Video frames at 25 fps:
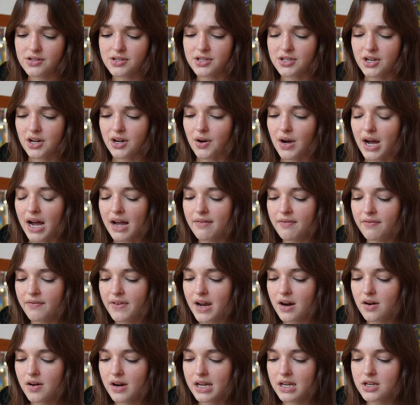So I'm
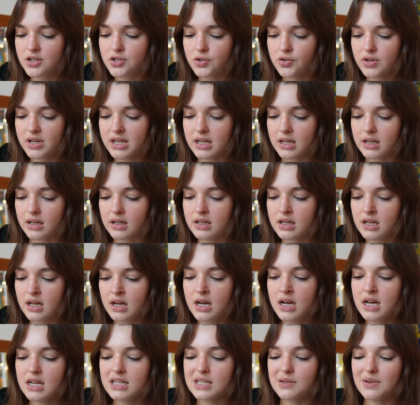very intrigued
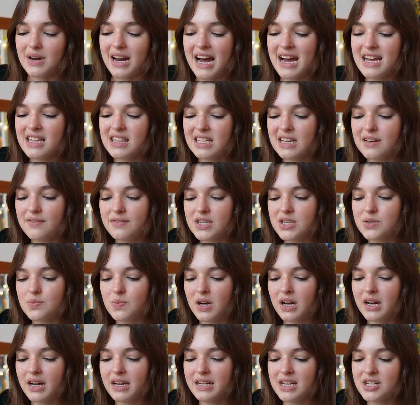to see what I think of this
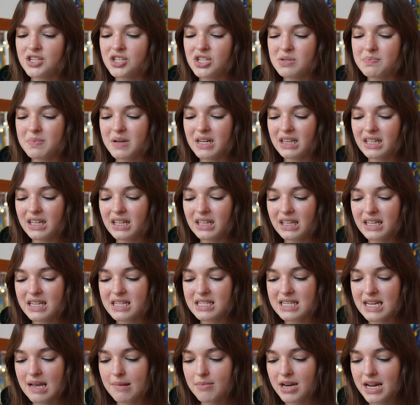one. It's just been a little
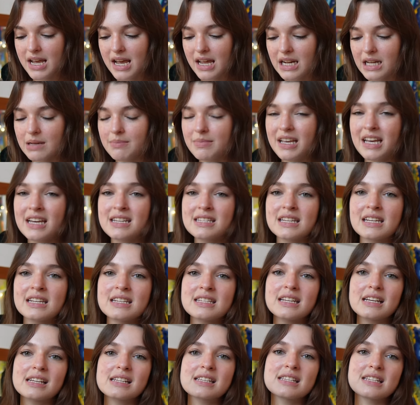intimidating because it
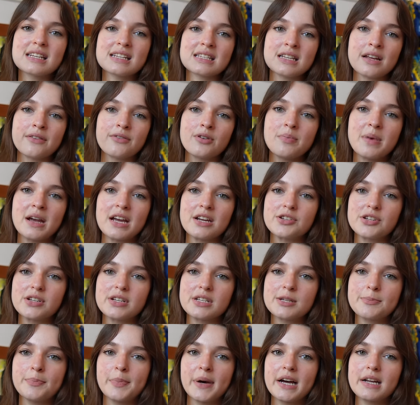is like 600
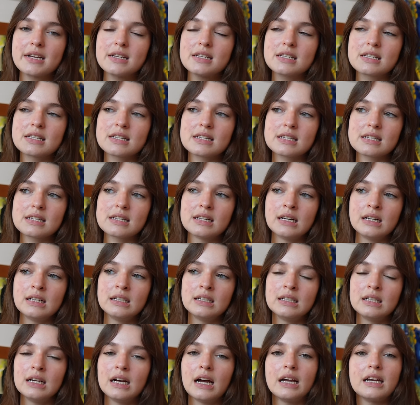pages, but
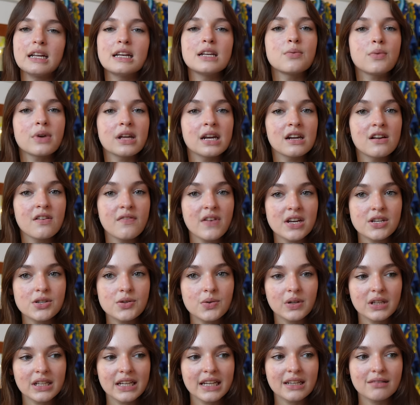I need to read it
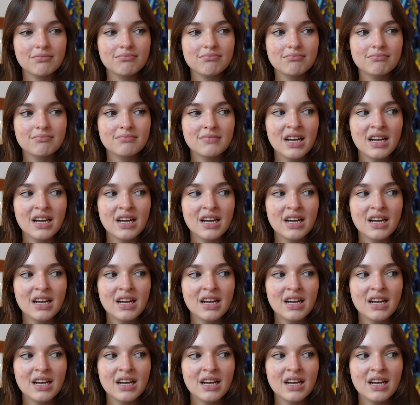eventually.